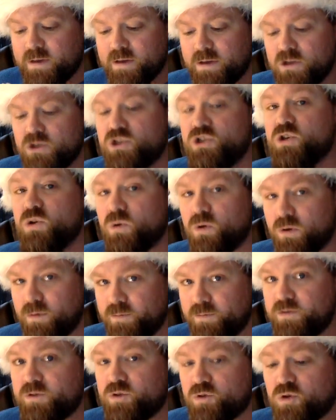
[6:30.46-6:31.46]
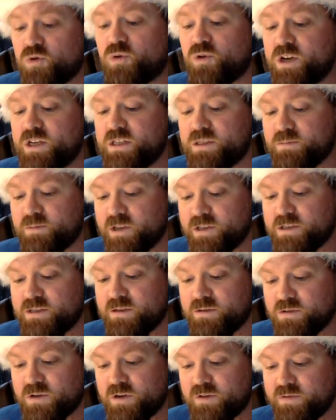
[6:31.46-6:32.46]
Sure, Christmas,
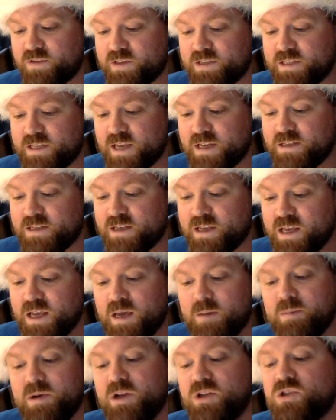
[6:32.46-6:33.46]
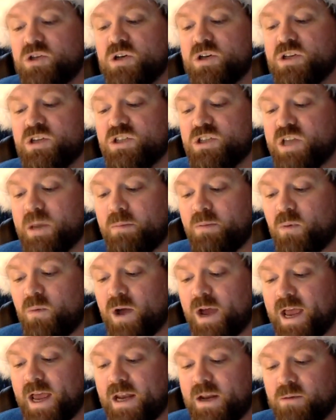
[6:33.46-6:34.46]
Donovan said, but he took a step
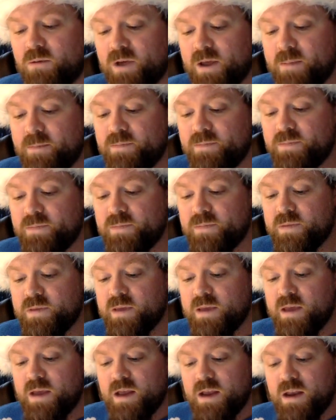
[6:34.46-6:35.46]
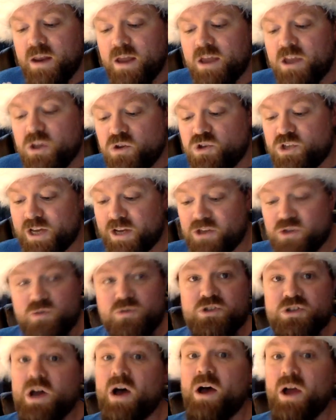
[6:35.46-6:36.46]
away anyway. Like you checked your
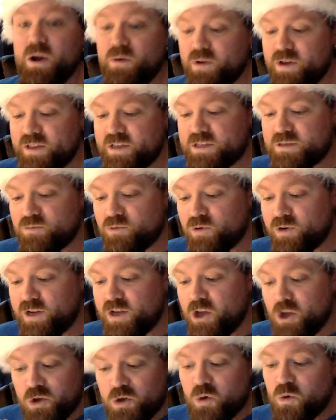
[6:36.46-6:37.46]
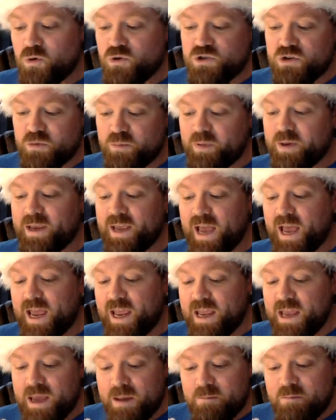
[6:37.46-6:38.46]
diary this morning, called your
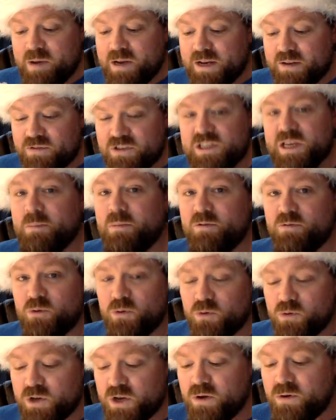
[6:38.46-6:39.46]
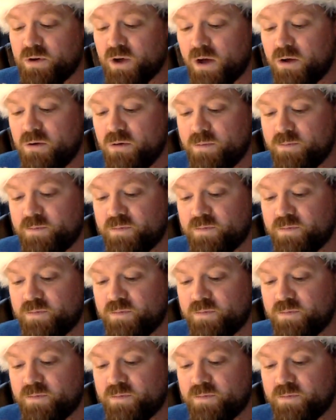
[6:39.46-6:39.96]
PA, middle of summer for all you know.